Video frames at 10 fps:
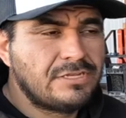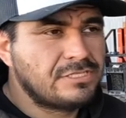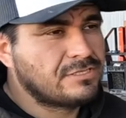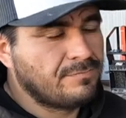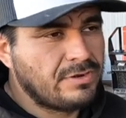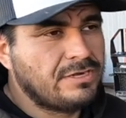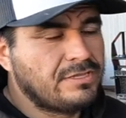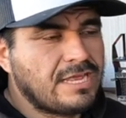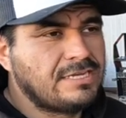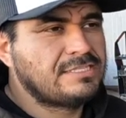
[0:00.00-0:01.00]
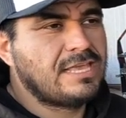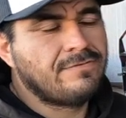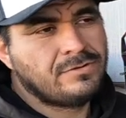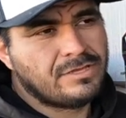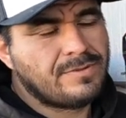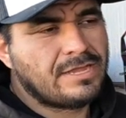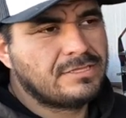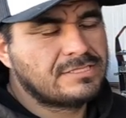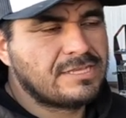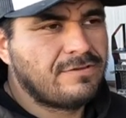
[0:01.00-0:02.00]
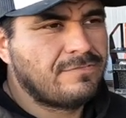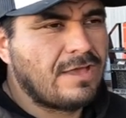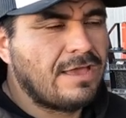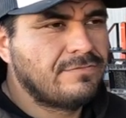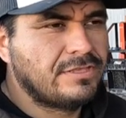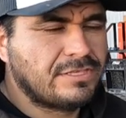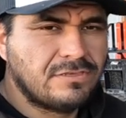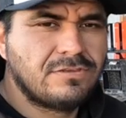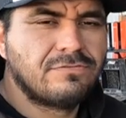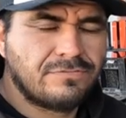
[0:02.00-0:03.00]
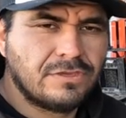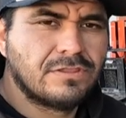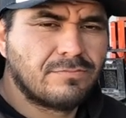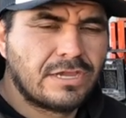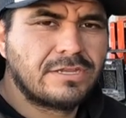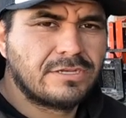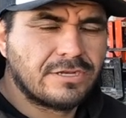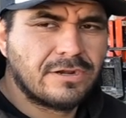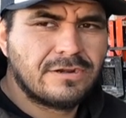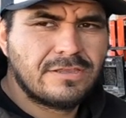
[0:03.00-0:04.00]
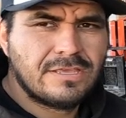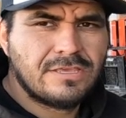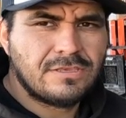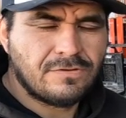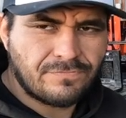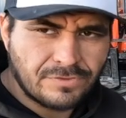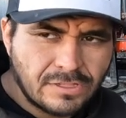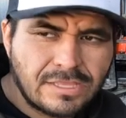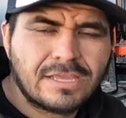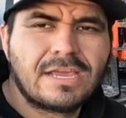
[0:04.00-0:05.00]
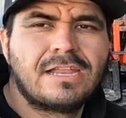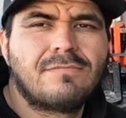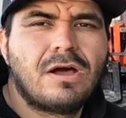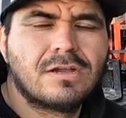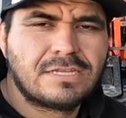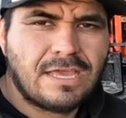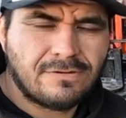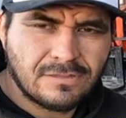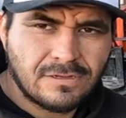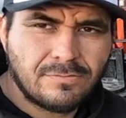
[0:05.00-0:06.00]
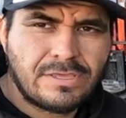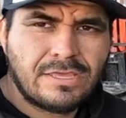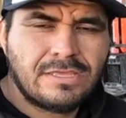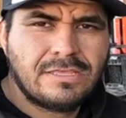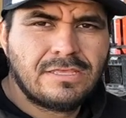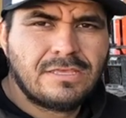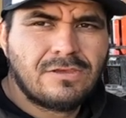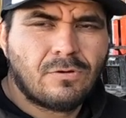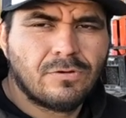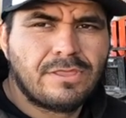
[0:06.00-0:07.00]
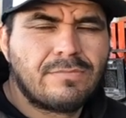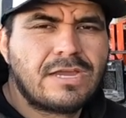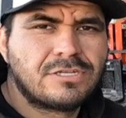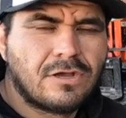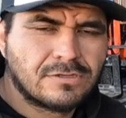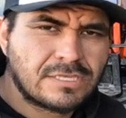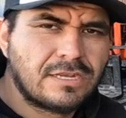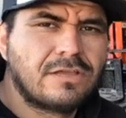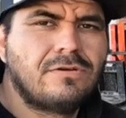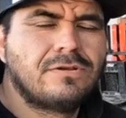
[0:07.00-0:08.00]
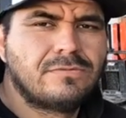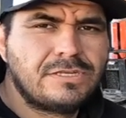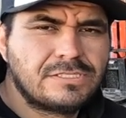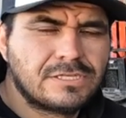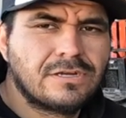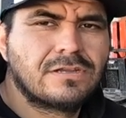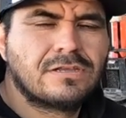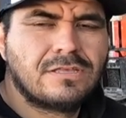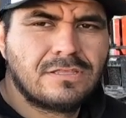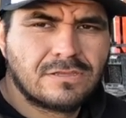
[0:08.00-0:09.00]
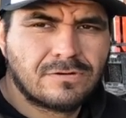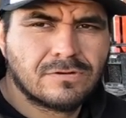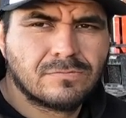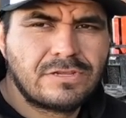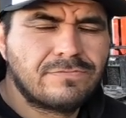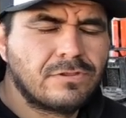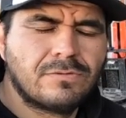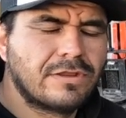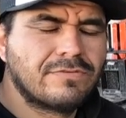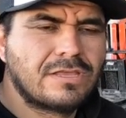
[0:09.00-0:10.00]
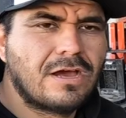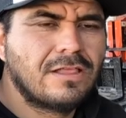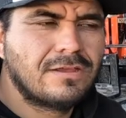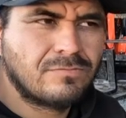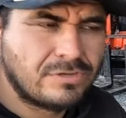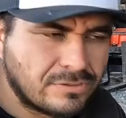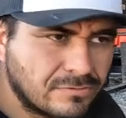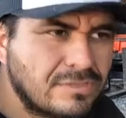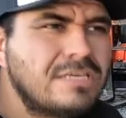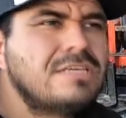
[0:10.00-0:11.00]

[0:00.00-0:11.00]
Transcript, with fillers: It just compared to the 97 when you get back on the 75, like you, you feel the bucket of dirt, you feel it kind of bogged down a little bit, or them hydraulics kind of go into recirc or reflow, whatever they call it, when you